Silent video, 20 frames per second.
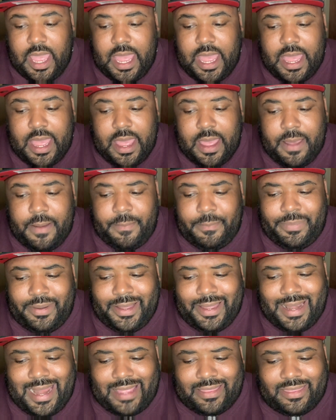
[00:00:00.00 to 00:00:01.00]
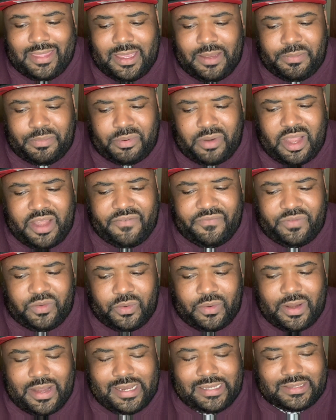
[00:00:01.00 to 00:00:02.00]
Um, but I think Brian
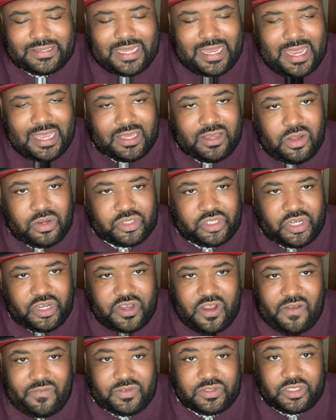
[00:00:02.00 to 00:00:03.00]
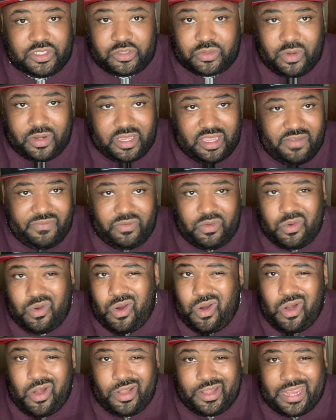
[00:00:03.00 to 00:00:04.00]
Flores, the head coach of the Dolphins, is going to give you a
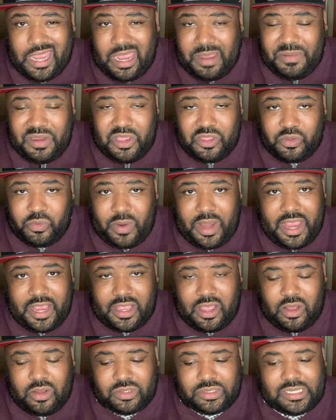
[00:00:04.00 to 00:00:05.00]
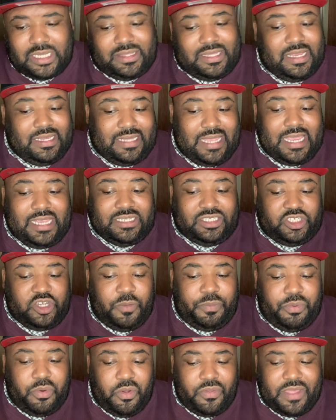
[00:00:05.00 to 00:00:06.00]
hard game either way it goes. I think they can
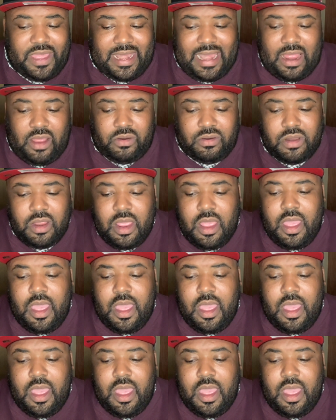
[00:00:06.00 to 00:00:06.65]
still pull that out.